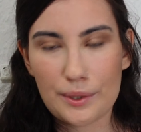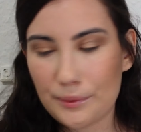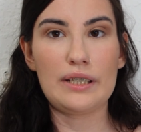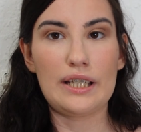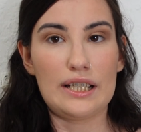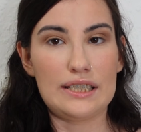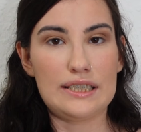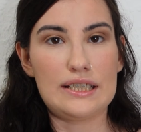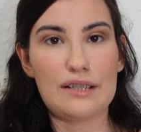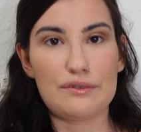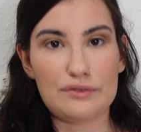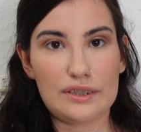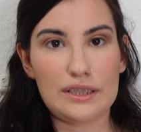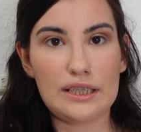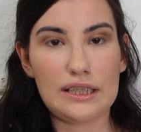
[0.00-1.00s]
But yeah,
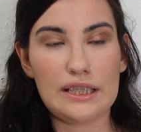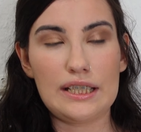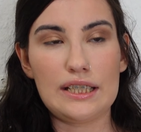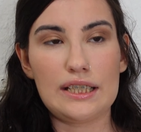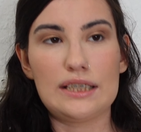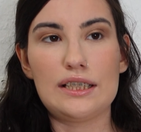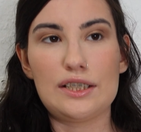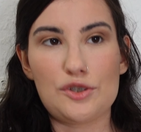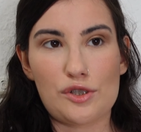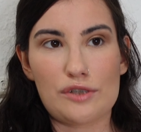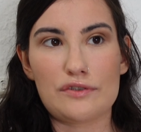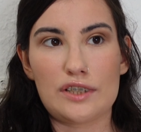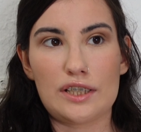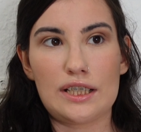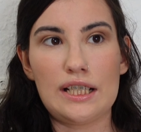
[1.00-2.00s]
definitely an
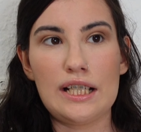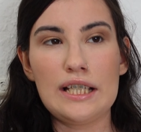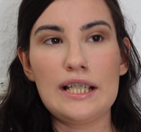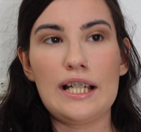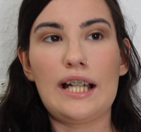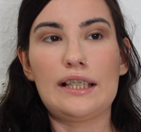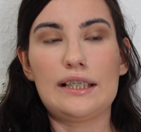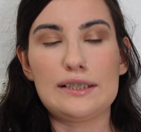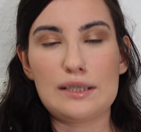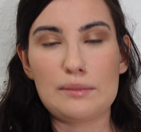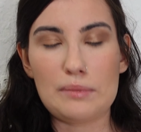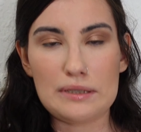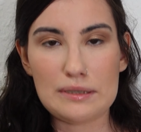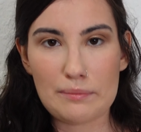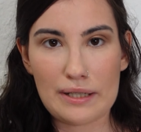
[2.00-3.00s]
introvert. I like to
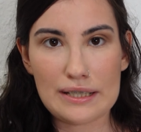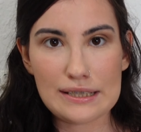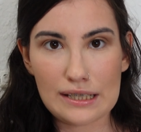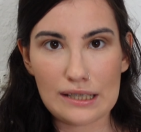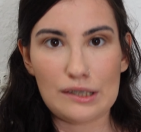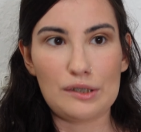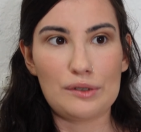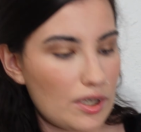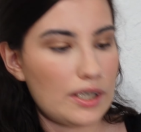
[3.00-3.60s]
be to myself.